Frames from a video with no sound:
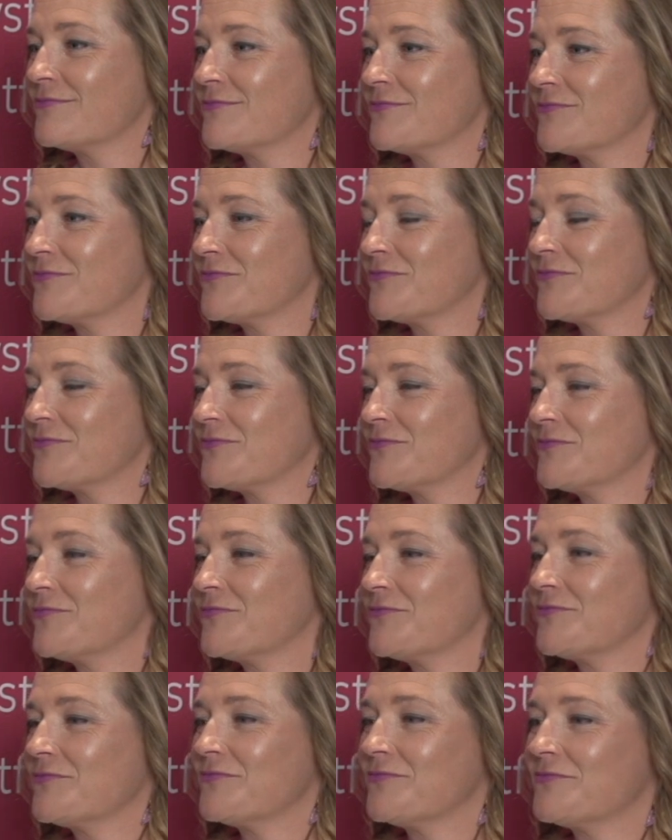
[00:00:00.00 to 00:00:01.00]

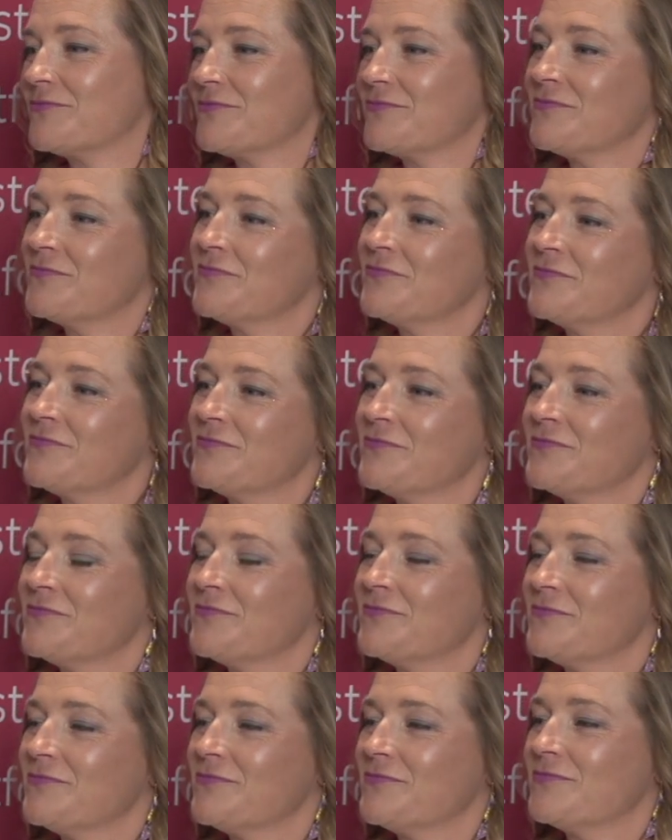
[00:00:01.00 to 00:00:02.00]

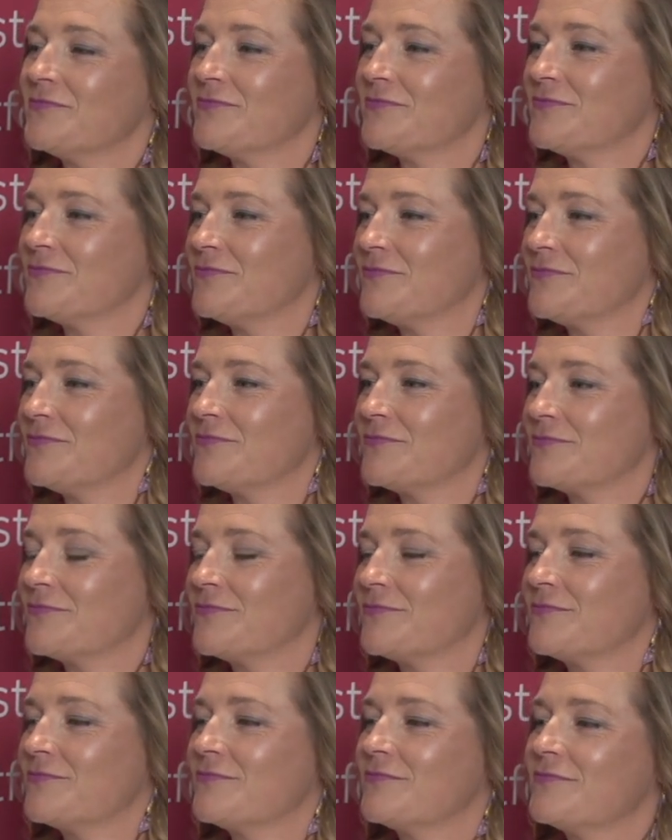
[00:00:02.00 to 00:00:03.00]

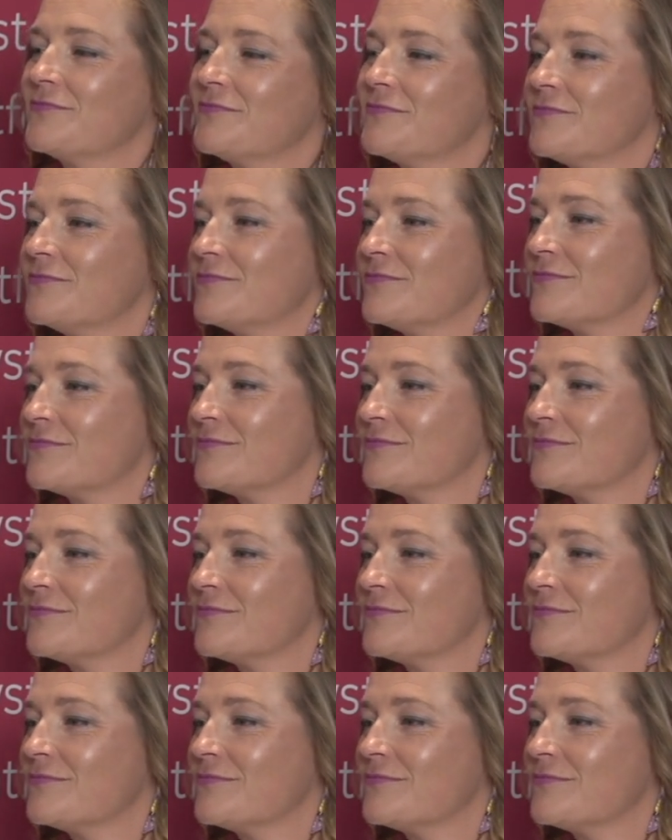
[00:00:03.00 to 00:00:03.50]
[no speech]